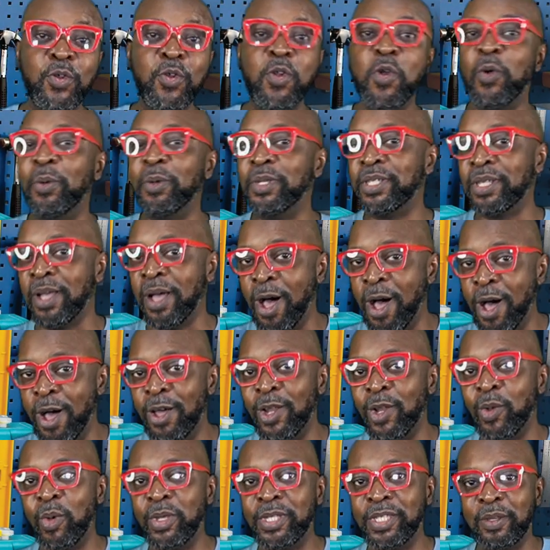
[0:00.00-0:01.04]
know it's
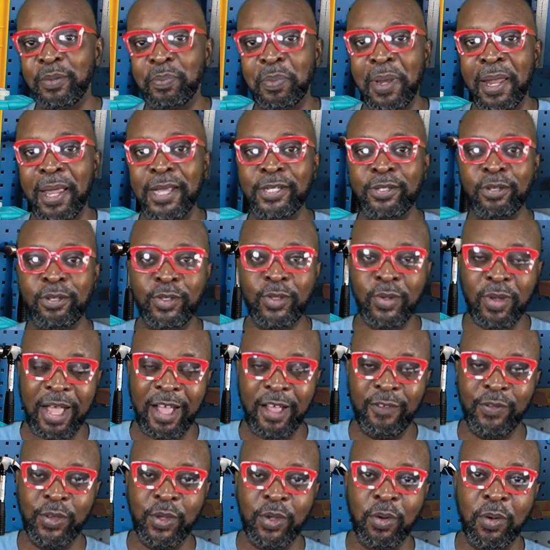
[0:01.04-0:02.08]
always a pleasure to
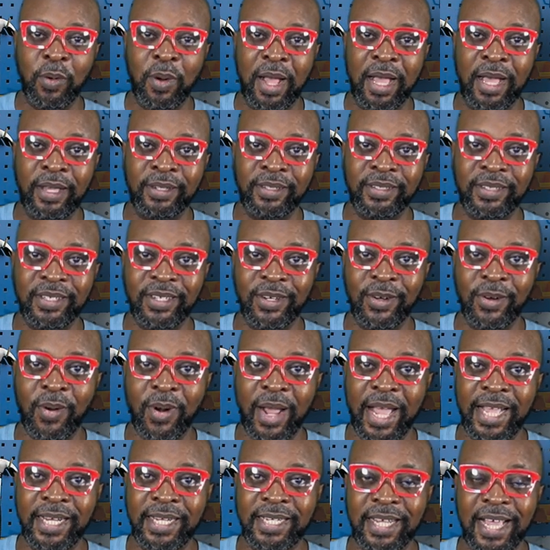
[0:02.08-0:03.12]
have you around, all
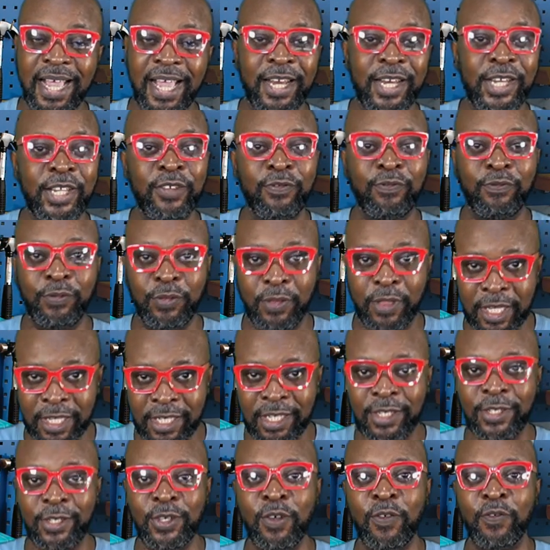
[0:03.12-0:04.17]
right? And if this
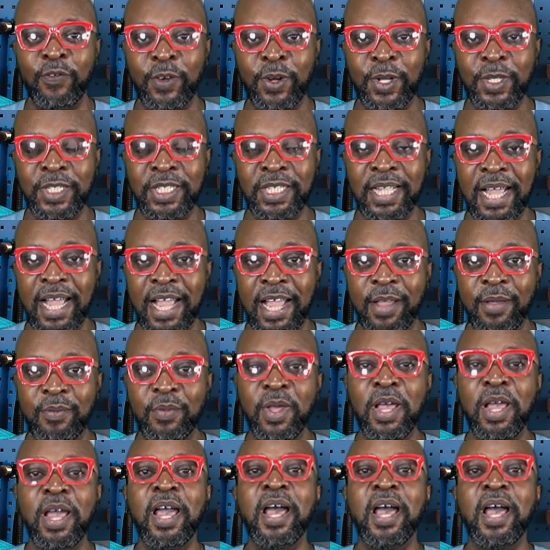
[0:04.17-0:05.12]
is your first time,